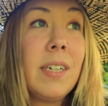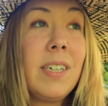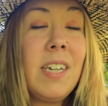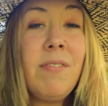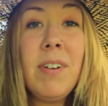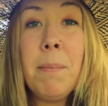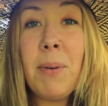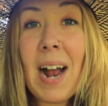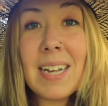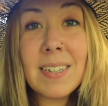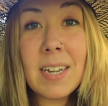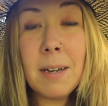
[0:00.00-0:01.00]
different
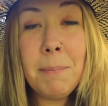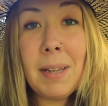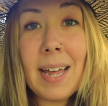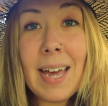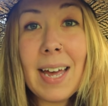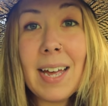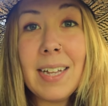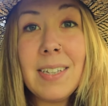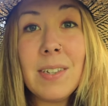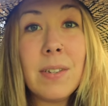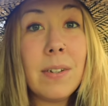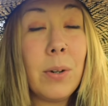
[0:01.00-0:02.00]
brassica
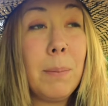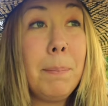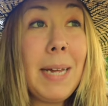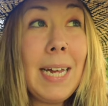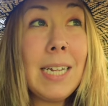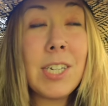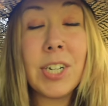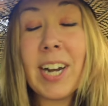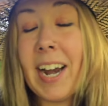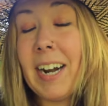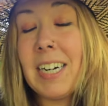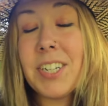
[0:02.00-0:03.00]
plants or beets or
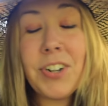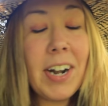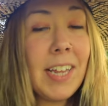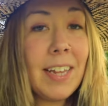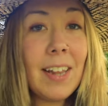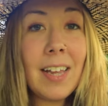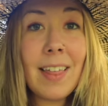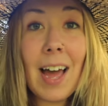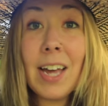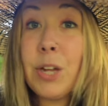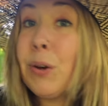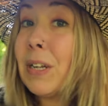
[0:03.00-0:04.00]
carrots or anything like
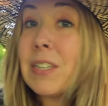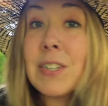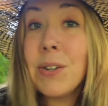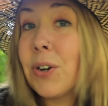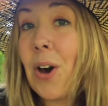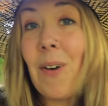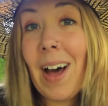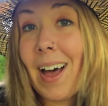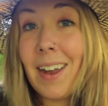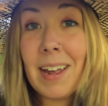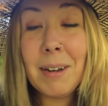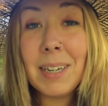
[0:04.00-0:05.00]
that, you can still go
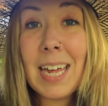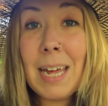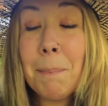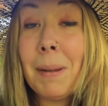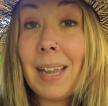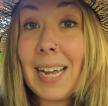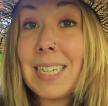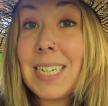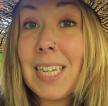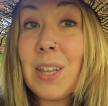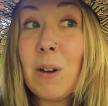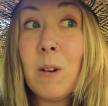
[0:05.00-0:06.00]
ahead and keep
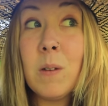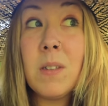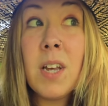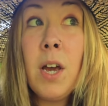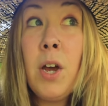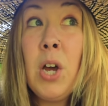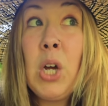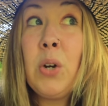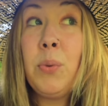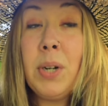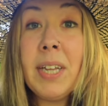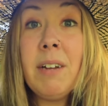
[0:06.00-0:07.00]
planting those
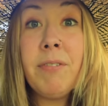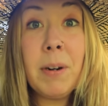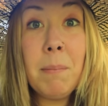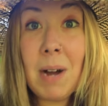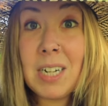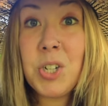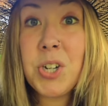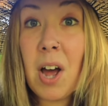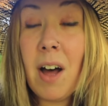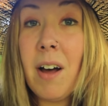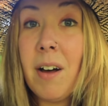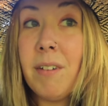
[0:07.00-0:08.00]
really for much
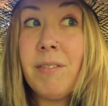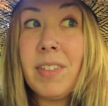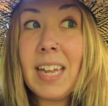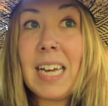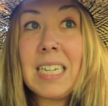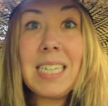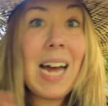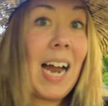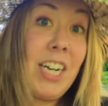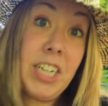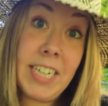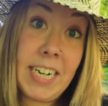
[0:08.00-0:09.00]
of the
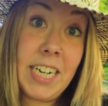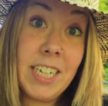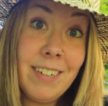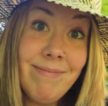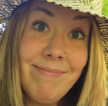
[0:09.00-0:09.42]
entire year.